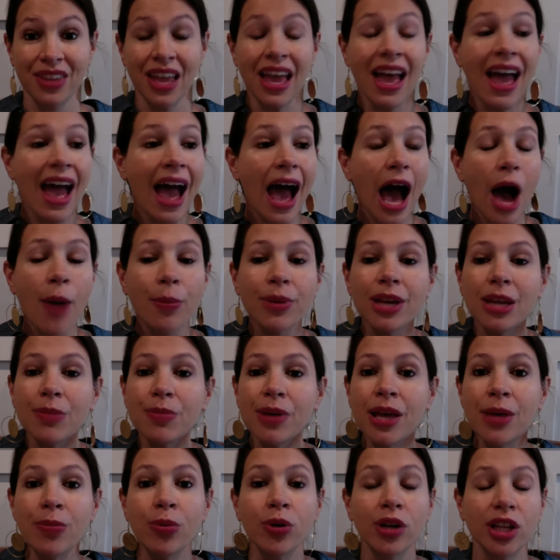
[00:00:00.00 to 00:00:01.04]
How many
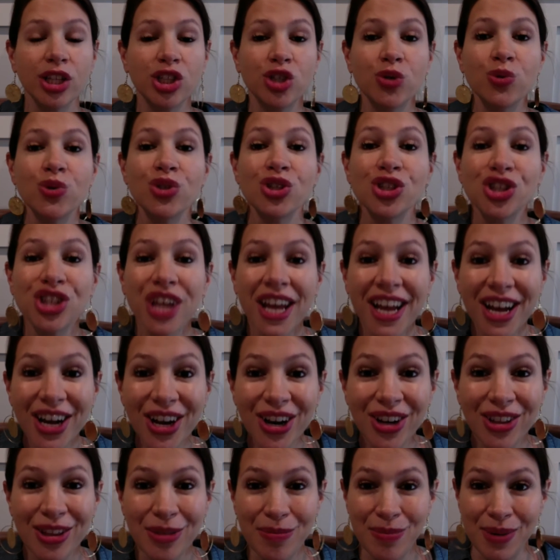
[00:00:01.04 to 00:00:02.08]
people did you
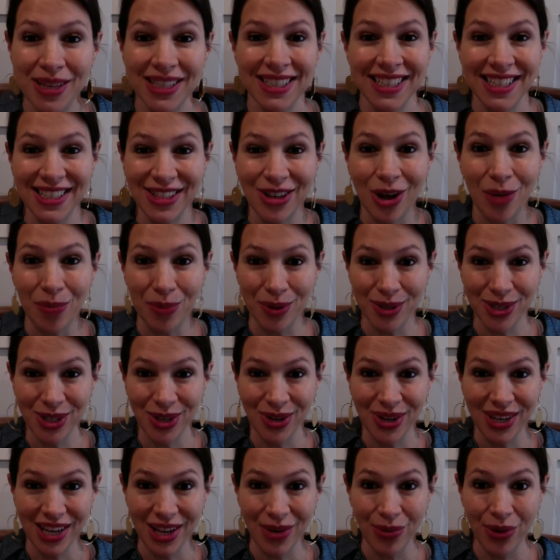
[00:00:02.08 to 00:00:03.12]
share the business
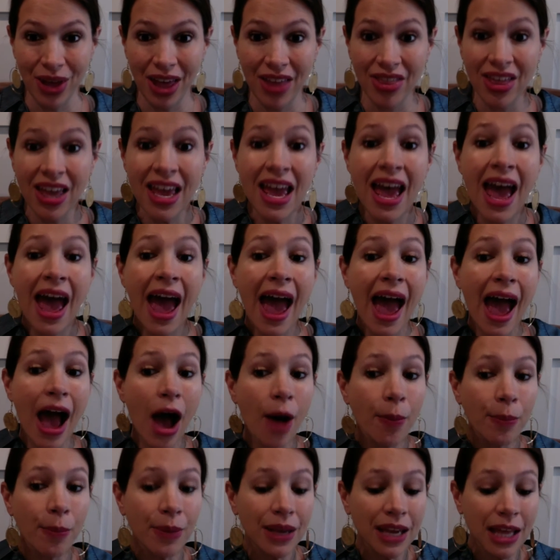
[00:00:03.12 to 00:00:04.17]
opportunity with?
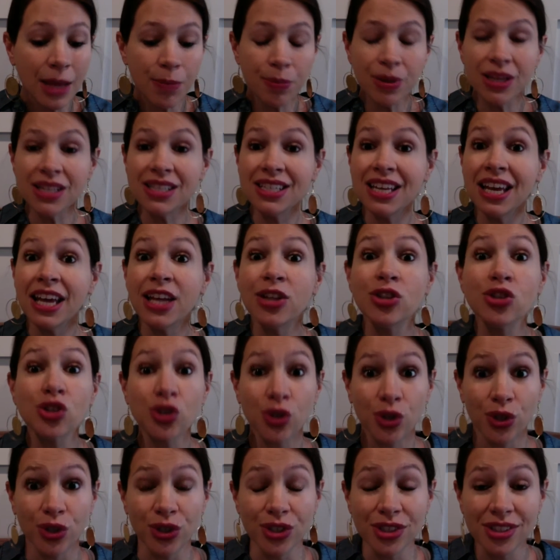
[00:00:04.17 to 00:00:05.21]
How many
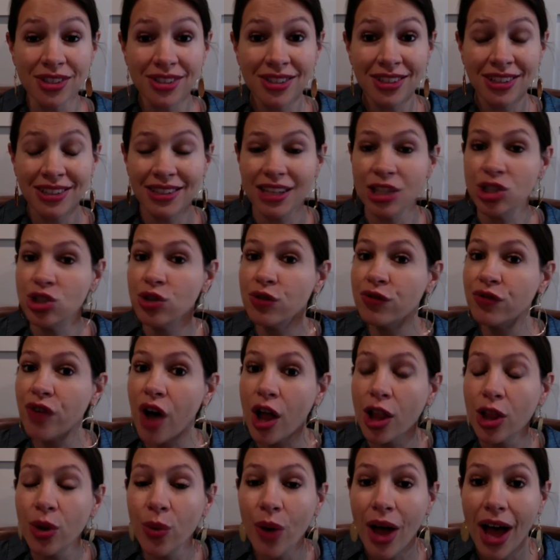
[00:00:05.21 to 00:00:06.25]
potentials did you
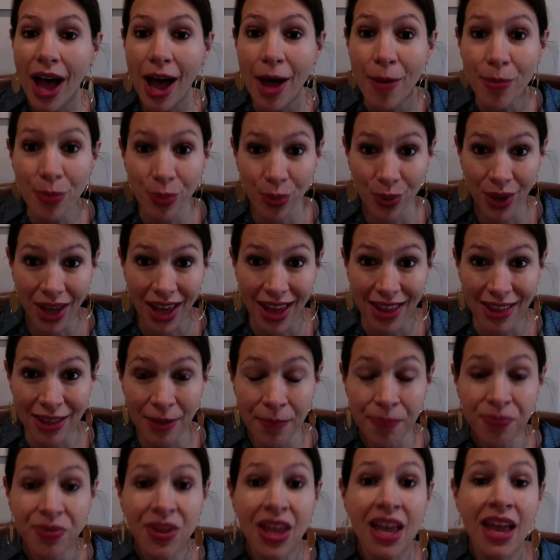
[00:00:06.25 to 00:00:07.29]
follow up with?
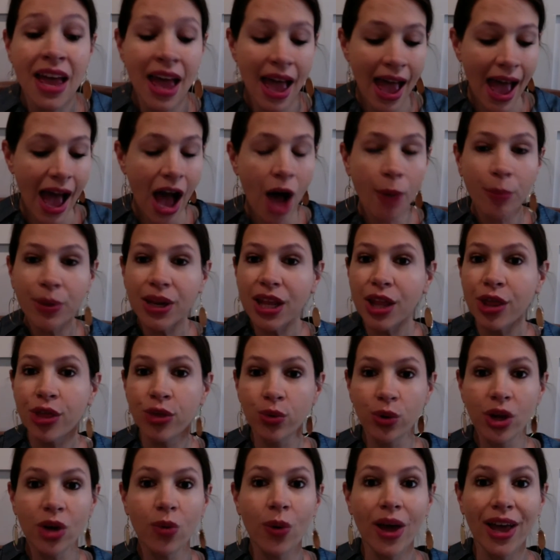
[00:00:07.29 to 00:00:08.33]
How many
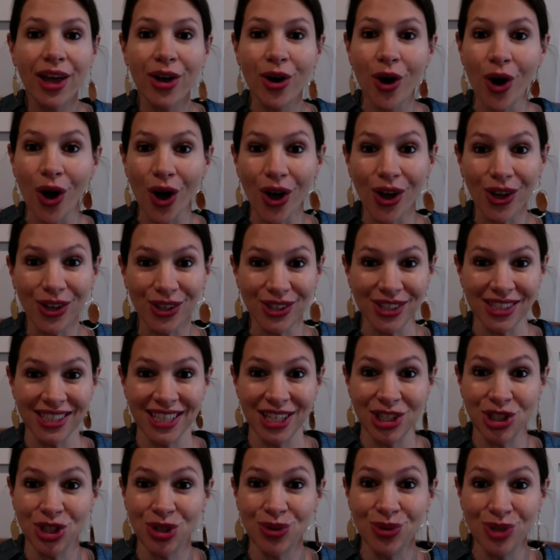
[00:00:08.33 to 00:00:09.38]
three-way calls
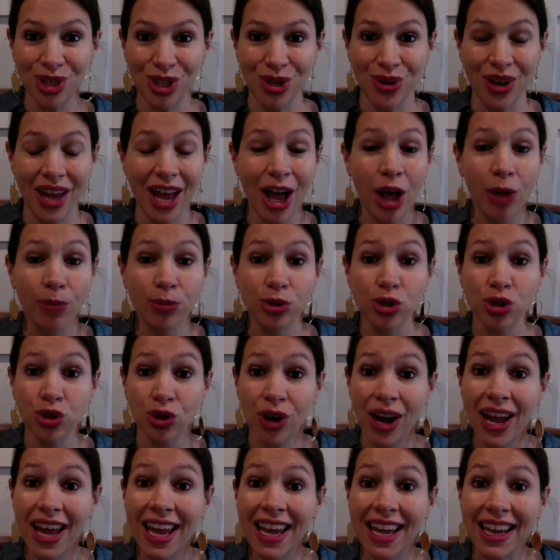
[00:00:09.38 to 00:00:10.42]
did you do to help
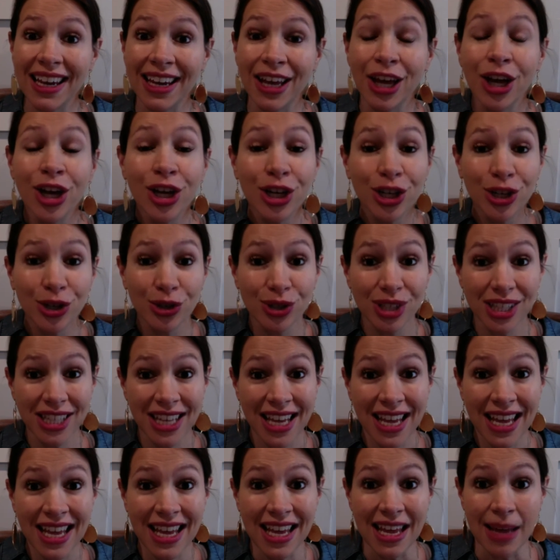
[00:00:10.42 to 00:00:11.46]
train your
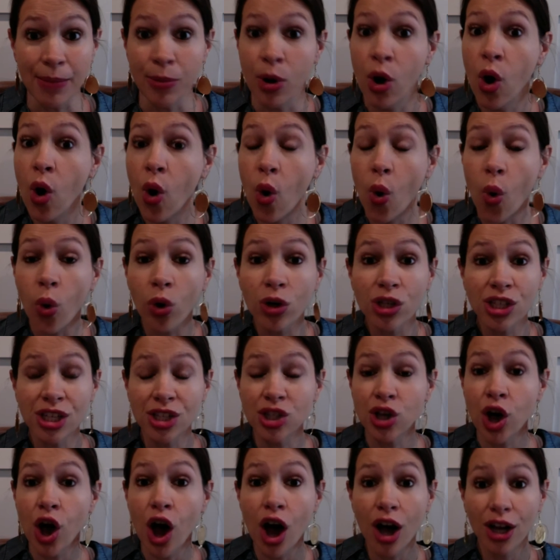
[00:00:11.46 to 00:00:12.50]
team or to
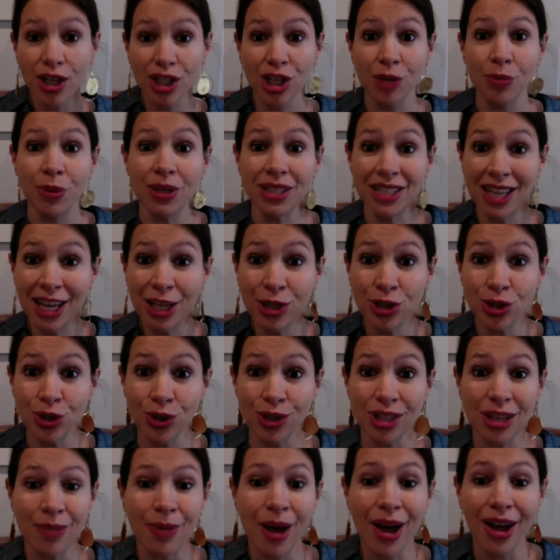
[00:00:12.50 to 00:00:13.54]
talk to
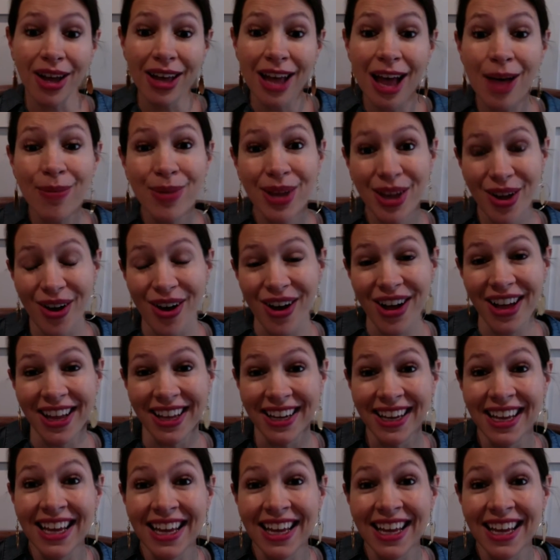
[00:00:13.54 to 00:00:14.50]
potentials about coming on